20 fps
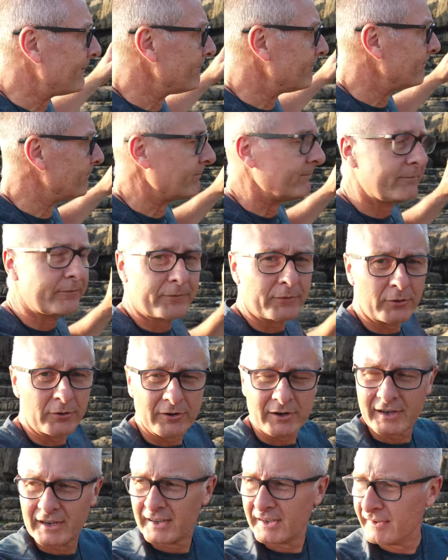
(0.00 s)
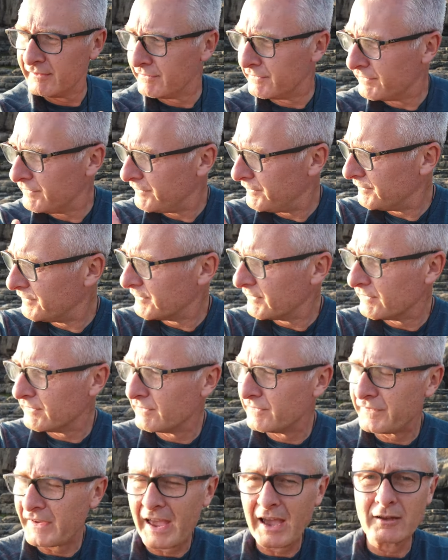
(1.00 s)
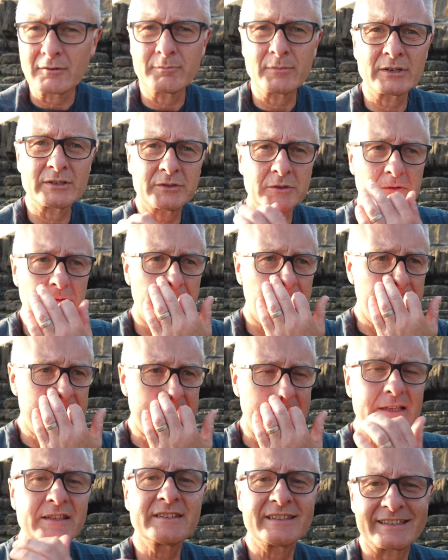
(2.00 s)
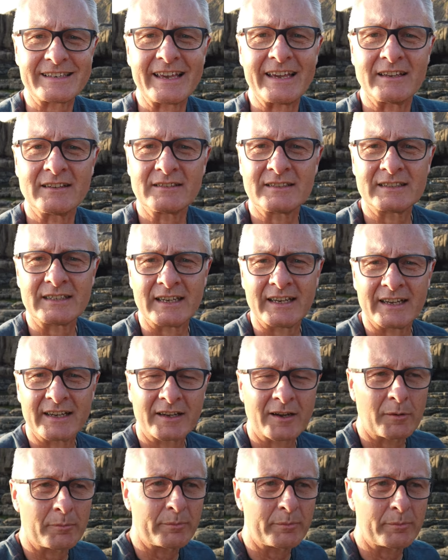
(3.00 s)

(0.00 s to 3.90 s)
um, before I found my sort of sunset uh,